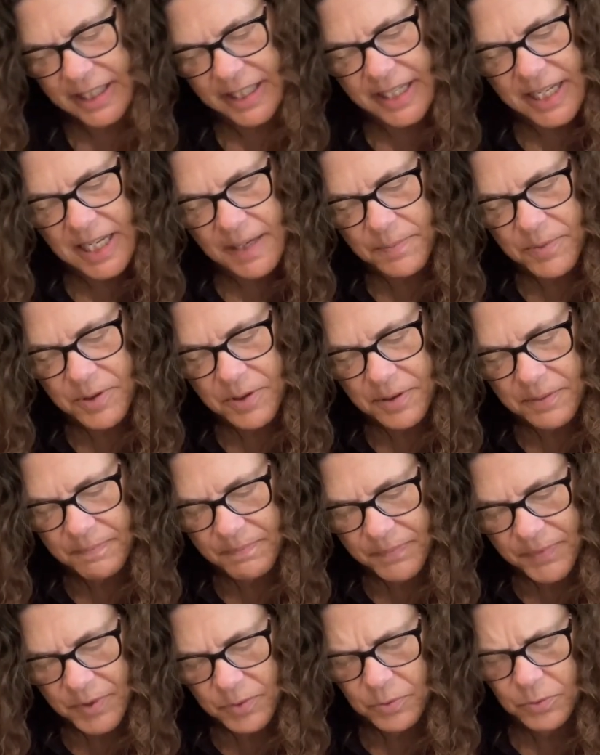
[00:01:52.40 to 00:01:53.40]
a keeper.
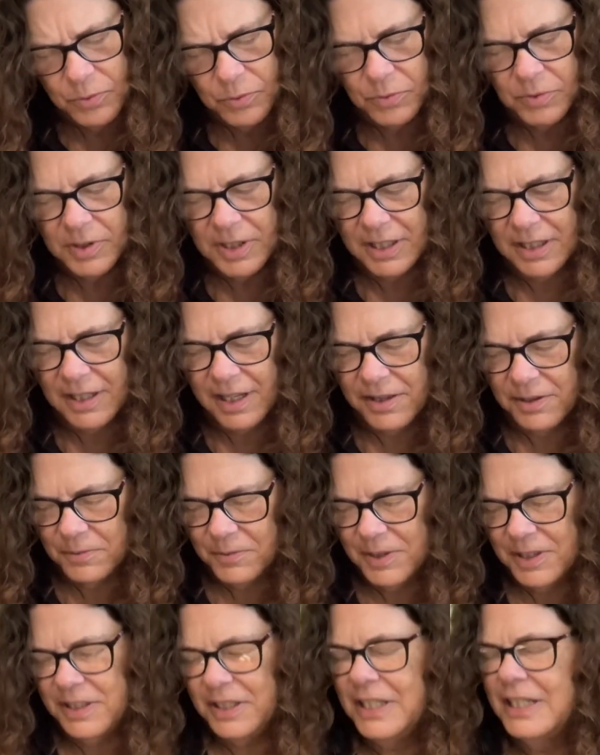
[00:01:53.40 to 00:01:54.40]
Ooh, another
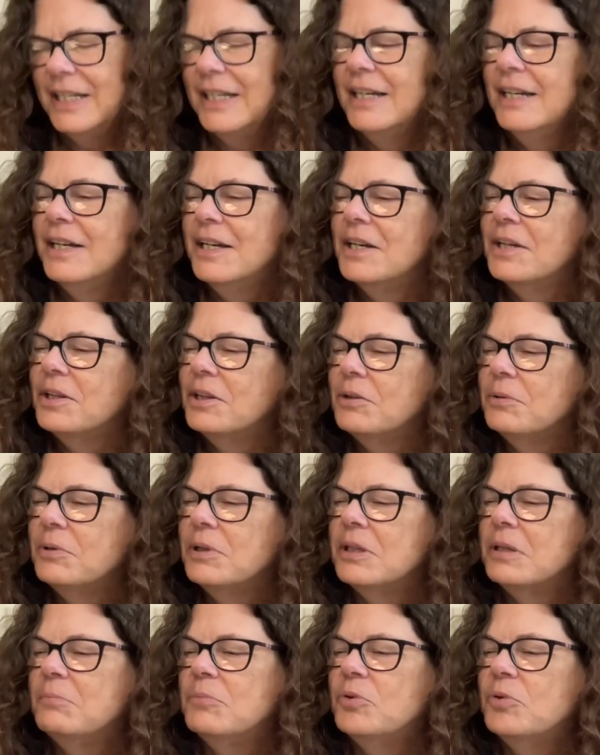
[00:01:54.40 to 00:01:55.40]
one. Louis
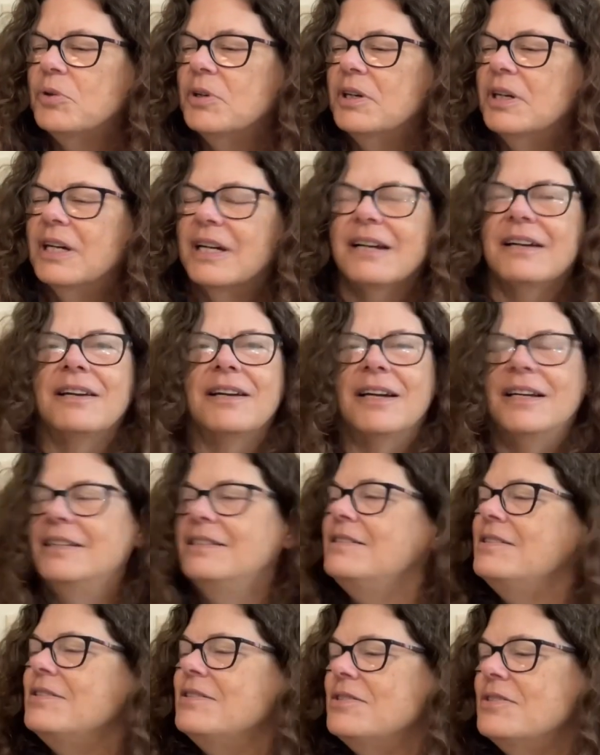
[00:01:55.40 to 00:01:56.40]
L'Amour,
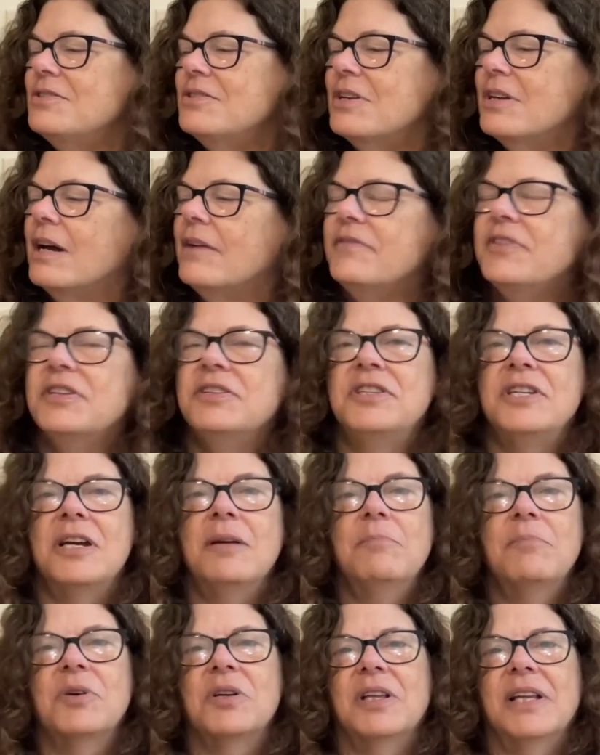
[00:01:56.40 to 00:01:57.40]
Guns of the
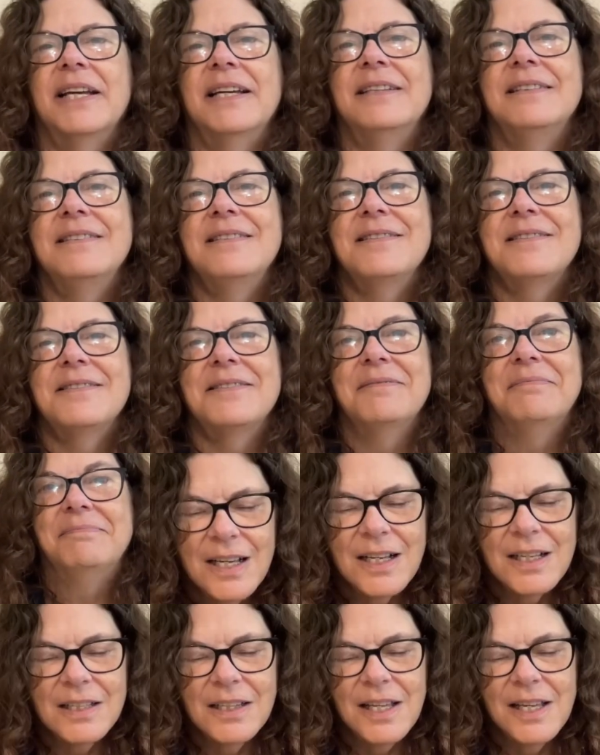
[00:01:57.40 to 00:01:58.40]
Timberlands.
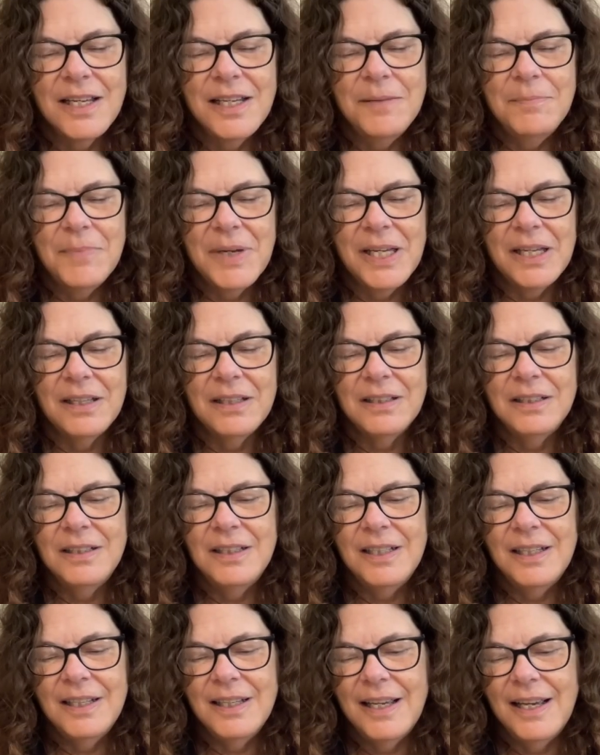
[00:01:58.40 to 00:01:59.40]
Clay
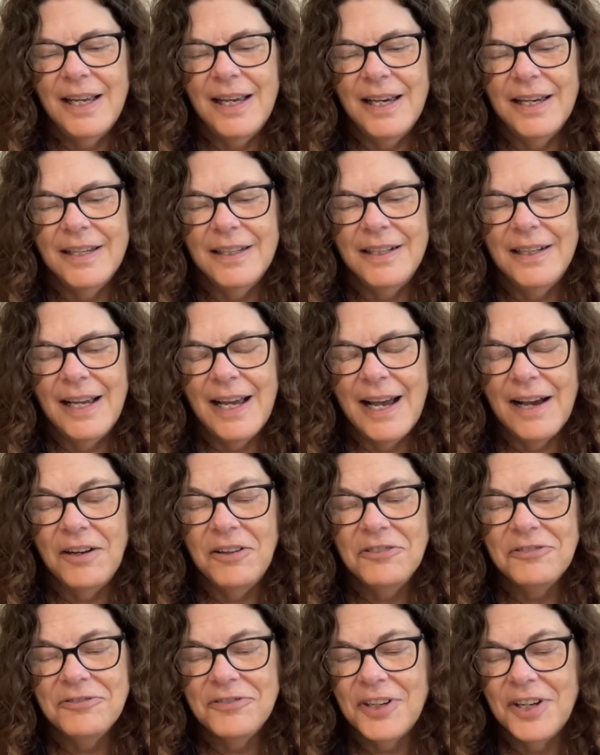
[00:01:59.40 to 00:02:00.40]
Bell had
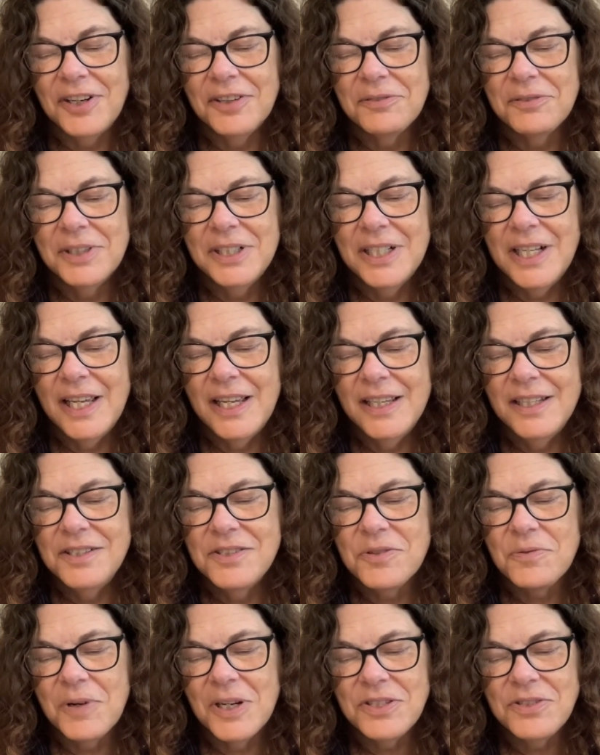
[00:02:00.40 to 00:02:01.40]
outfought
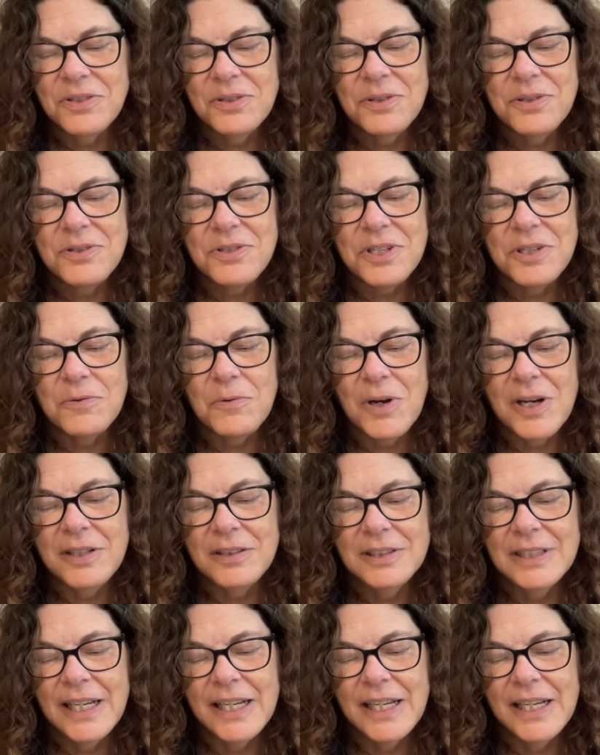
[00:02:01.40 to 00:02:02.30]
renegades, rustlers, and wild